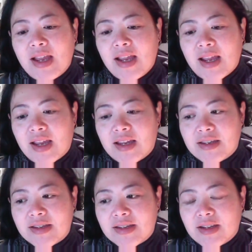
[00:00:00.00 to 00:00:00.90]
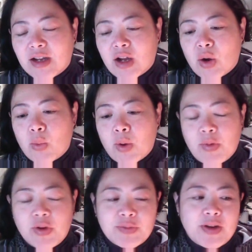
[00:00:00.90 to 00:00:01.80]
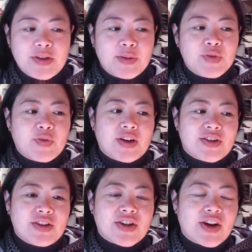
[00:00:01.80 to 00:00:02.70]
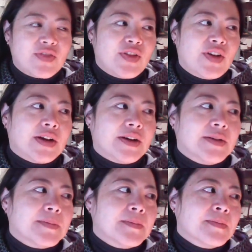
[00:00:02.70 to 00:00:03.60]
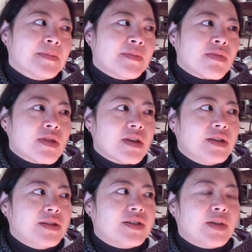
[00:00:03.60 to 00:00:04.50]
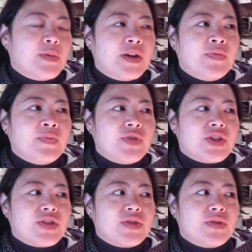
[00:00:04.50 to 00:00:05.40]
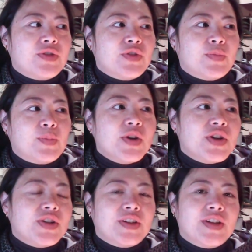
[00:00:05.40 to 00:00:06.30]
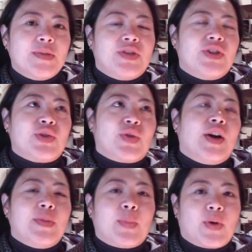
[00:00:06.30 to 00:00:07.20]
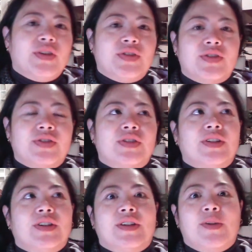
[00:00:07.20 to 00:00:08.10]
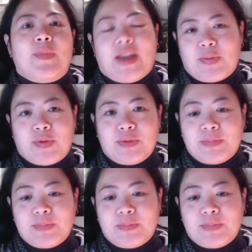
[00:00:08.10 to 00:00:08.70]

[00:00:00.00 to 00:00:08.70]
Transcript: And one person made the observation, it's kind of like someone just sort of pushing the limit to try and impress people.